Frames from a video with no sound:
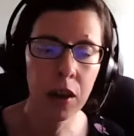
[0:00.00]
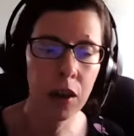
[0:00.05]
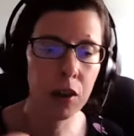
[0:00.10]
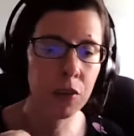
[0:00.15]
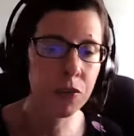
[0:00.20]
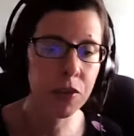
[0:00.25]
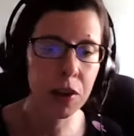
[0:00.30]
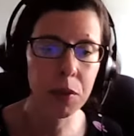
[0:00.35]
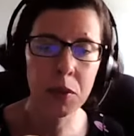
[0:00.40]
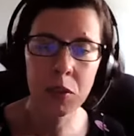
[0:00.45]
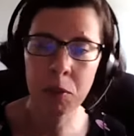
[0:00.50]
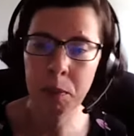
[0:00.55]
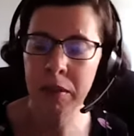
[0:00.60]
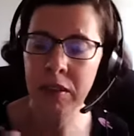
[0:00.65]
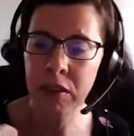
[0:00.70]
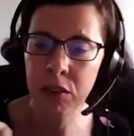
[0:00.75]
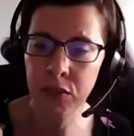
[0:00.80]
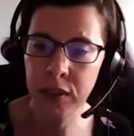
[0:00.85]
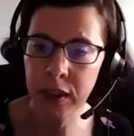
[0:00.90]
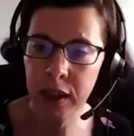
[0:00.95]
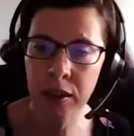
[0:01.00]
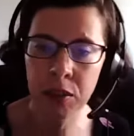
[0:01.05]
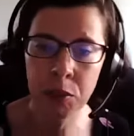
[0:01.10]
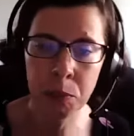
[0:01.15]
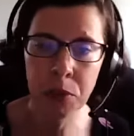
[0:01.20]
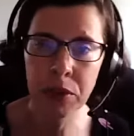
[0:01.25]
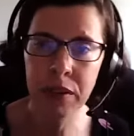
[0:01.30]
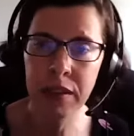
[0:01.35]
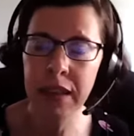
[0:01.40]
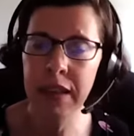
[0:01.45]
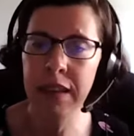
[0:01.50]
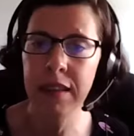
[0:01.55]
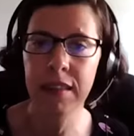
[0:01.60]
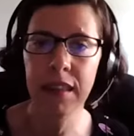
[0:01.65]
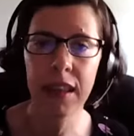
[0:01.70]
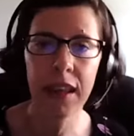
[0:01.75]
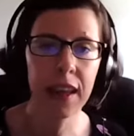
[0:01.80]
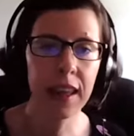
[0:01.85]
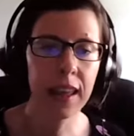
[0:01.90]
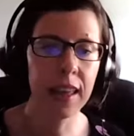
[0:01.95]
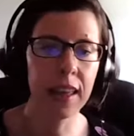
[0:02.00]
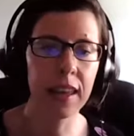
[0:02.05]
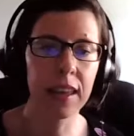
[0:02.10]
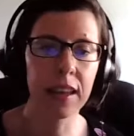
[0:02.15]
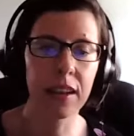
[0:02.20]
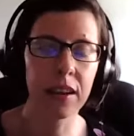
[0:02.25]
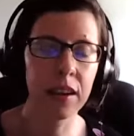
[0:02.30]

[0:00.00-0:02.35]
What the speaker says: a very specific expertise in